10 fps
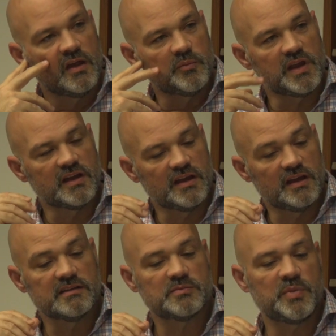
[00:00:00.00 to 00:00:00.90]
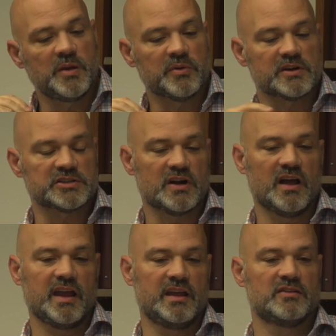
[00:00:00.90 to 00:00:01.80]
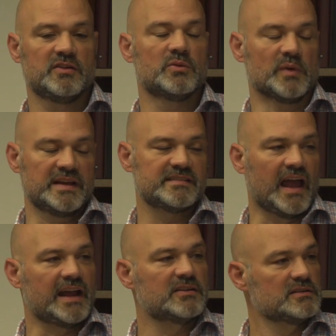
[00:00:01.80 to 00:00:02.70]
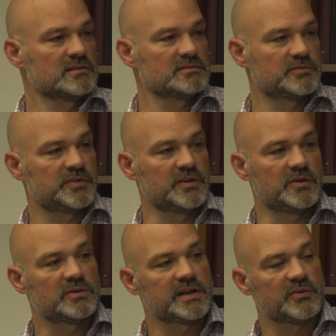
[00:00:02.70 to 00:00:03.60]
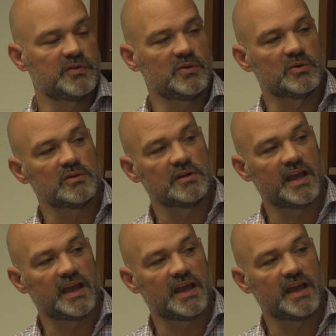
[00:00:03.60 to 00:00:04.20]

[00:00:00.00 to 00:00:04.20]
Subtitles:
because people are trying to recycle nuclear fuel,